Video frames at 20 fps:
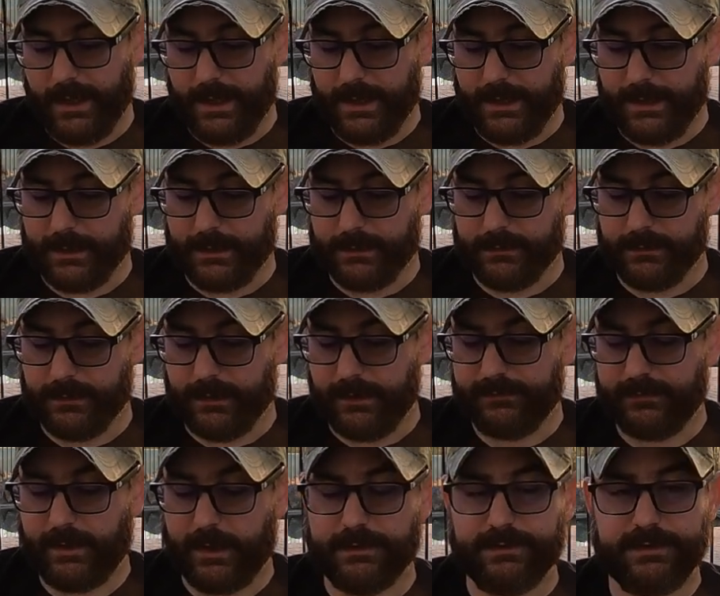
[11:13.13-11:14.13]
And uh,
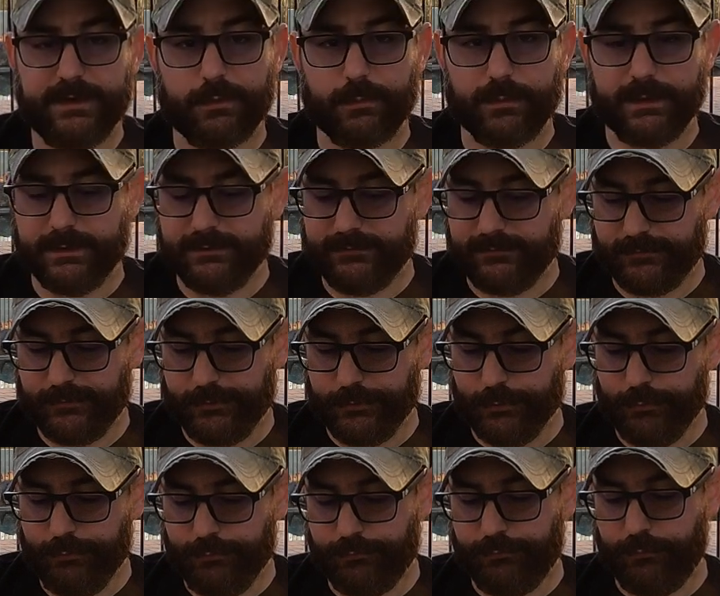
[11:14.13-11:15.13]
has got D-rings
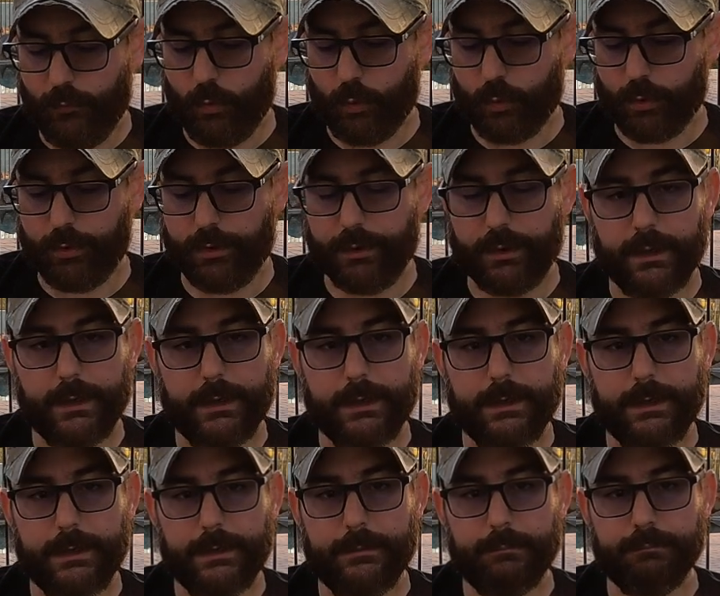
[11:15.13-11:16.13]
too for
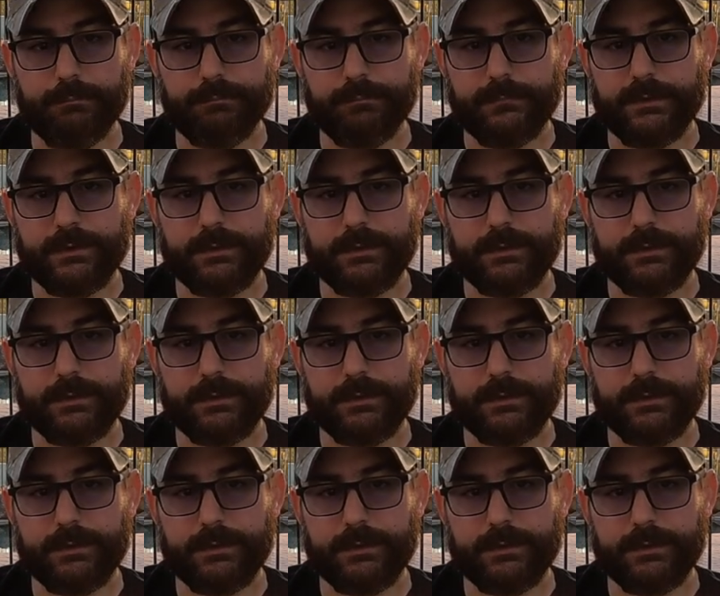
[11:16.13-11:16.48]
um,